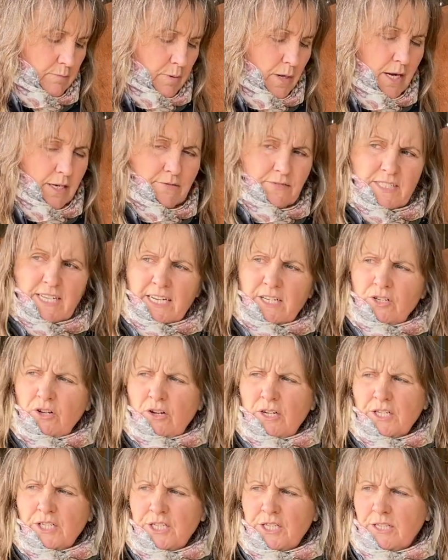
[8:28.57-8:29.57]
of
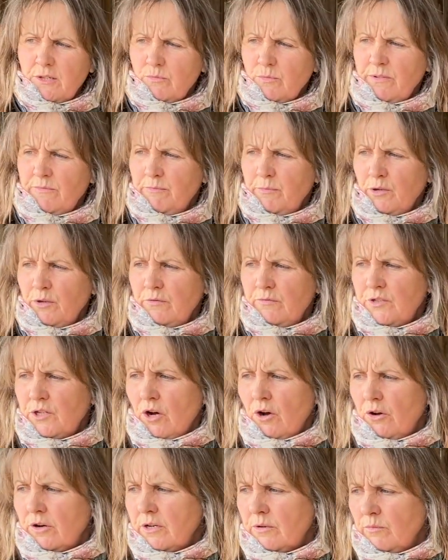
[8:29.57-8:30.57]
technology that we've moved
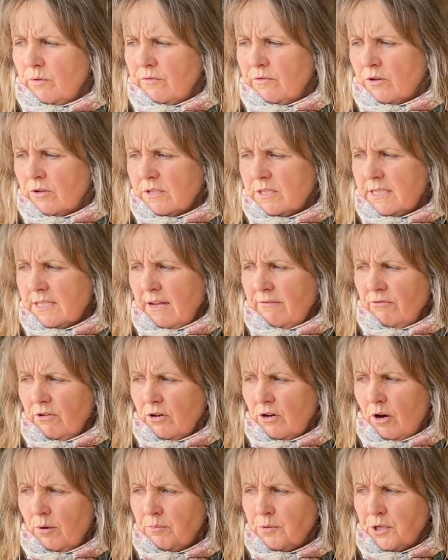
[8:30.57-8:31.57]
on, and we've got several
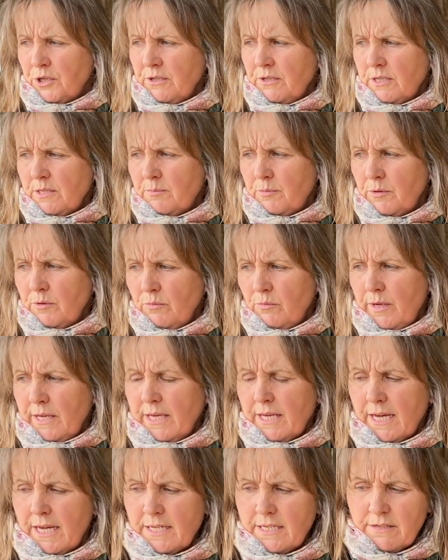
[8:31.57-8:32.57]
options, but we
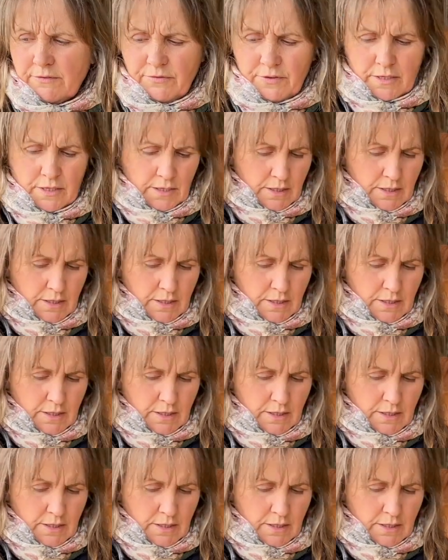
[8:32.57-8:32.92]
kind of